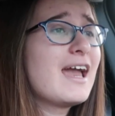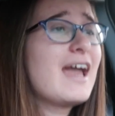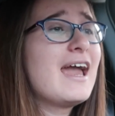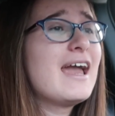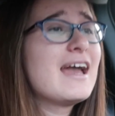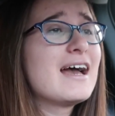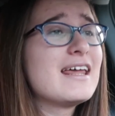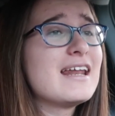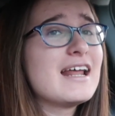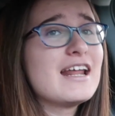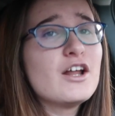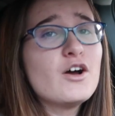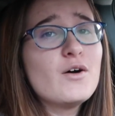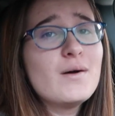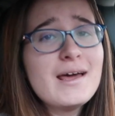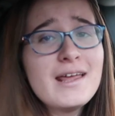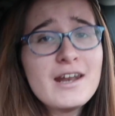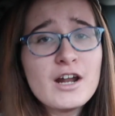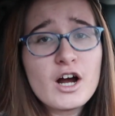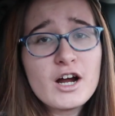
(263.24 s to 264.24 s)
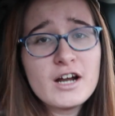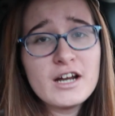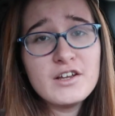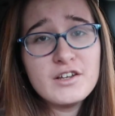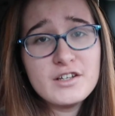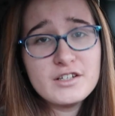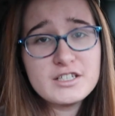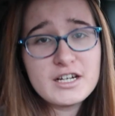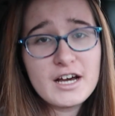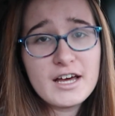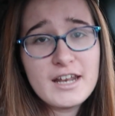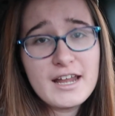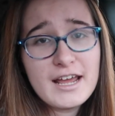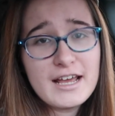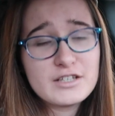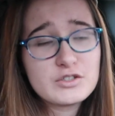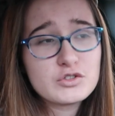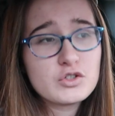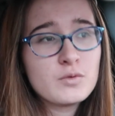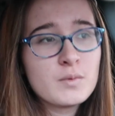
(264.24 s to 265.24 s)
and I know I had already done
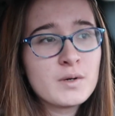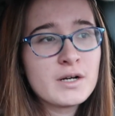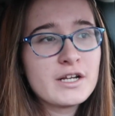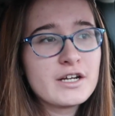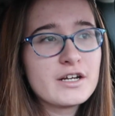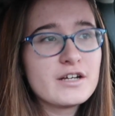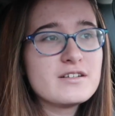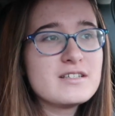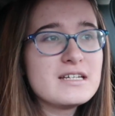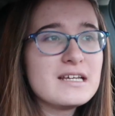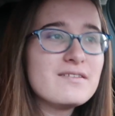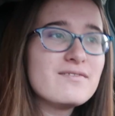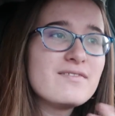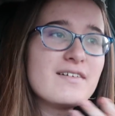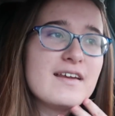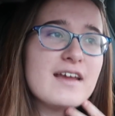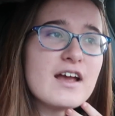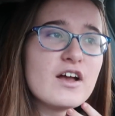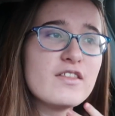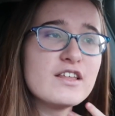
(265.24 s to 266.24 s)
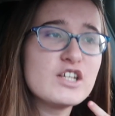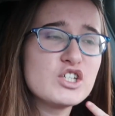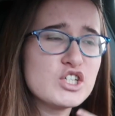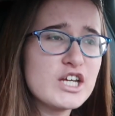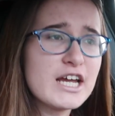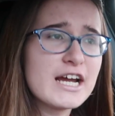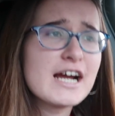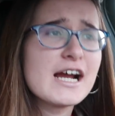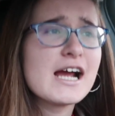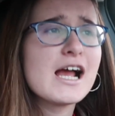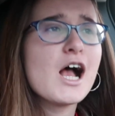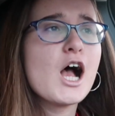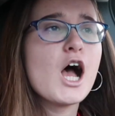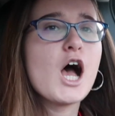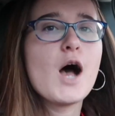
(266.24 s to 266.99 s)
a school morning routine video this year,